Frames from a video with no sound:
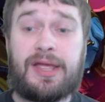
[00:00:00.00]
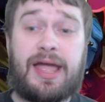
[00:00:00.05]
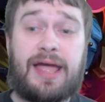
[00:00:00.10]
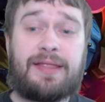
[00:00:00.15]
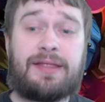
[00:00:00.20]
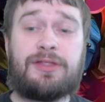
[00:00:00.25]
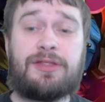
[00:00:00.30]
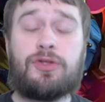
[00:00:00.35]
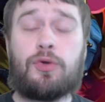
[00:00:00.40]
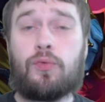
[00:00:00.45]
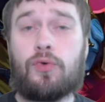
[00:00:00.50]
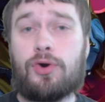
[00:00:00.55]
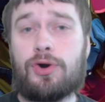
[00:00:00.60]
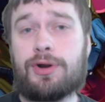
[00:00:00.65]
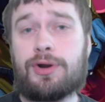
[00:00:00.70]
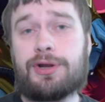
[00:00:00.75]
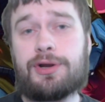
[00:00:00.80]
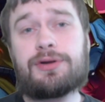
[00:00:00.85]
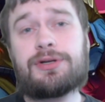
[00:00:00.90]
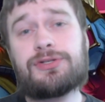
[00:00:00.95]
And then the
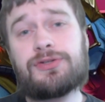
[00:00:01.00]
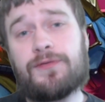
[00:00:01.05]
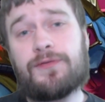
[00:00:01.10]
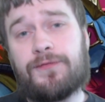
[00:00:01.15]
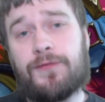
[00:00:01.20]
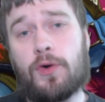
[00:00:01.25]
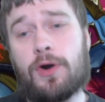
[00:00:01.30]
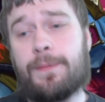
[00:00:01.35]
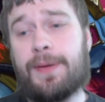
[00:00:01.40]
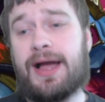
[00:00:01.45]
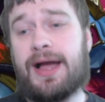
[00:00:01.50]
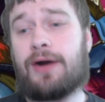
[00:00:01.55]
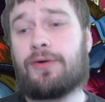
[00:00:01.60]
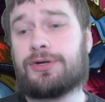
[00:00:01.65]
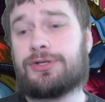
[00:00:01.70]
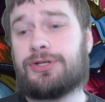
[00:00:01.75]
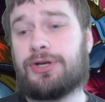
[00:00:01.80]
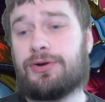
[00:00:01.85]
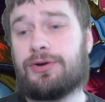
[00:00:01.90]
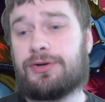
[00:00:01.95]
Warrior is a 4
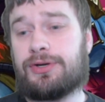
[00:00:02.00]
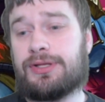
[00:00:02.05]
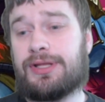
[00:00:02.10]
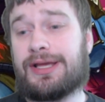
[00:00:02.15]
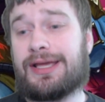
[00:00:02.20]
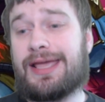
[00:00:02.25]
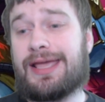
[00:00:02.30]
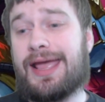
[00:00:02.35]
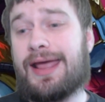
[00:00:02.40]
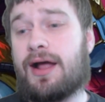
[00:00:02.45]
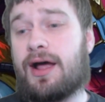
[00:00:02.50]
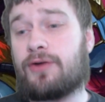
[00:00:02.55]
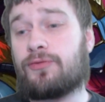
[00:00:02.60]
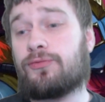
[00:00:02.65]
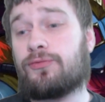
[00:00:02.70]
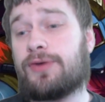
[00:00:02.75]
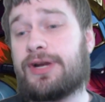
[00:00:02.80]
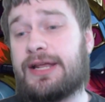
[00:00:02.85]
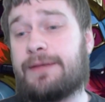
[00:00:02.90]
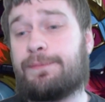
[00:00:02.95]
power token that
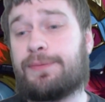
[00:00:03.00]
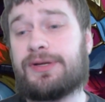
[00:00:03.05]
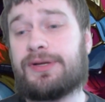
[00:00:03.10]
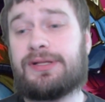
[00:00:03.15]
cannot reap